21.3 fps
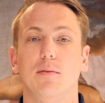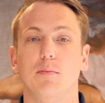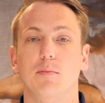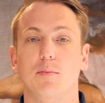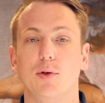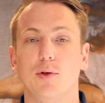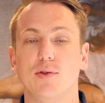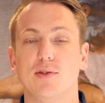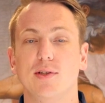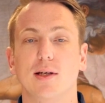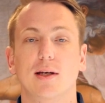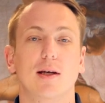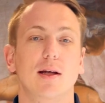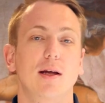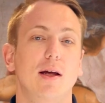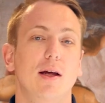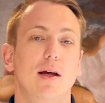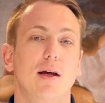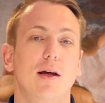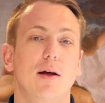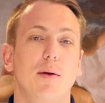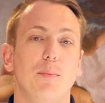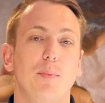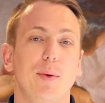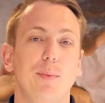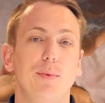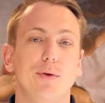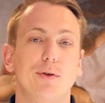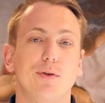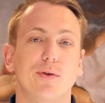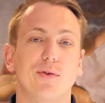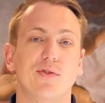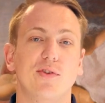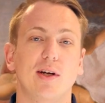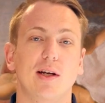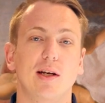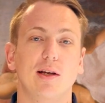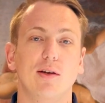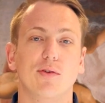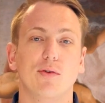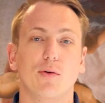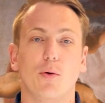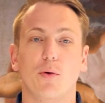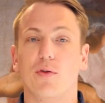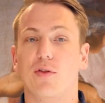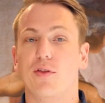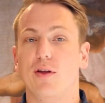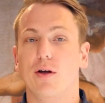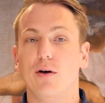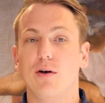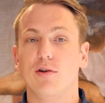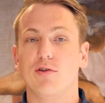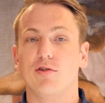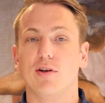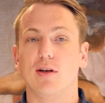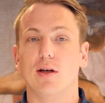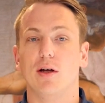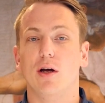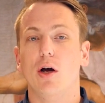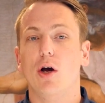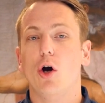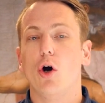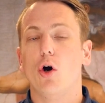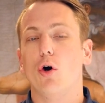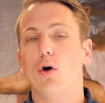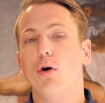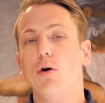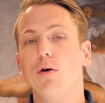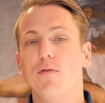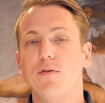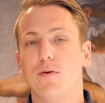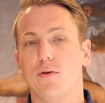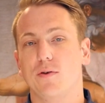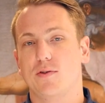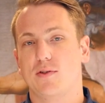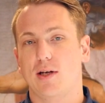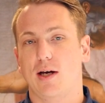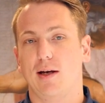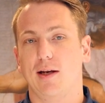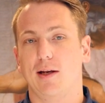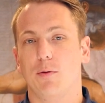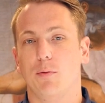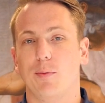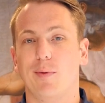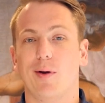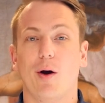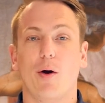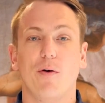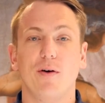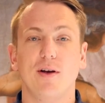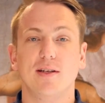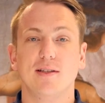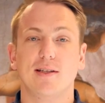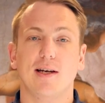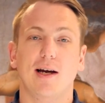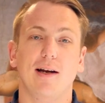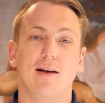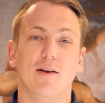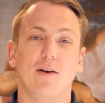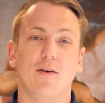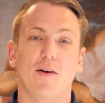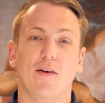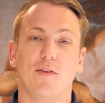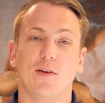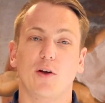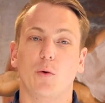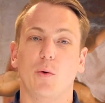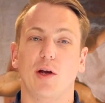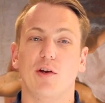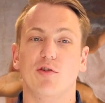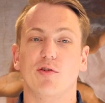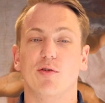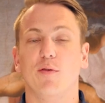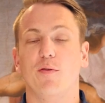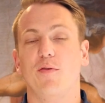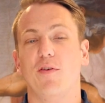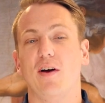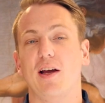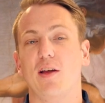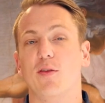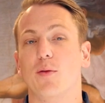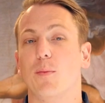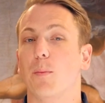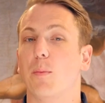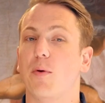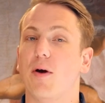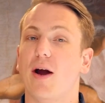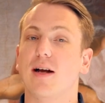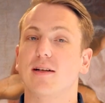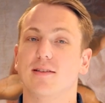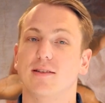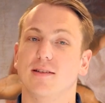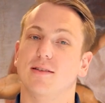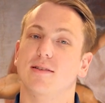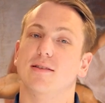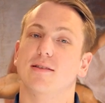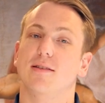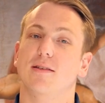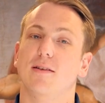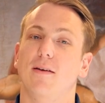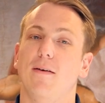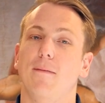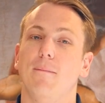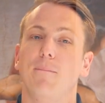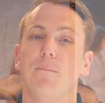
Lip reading: music, biblical studies, or theology, all of your study will be orientated around the question of faith and practice.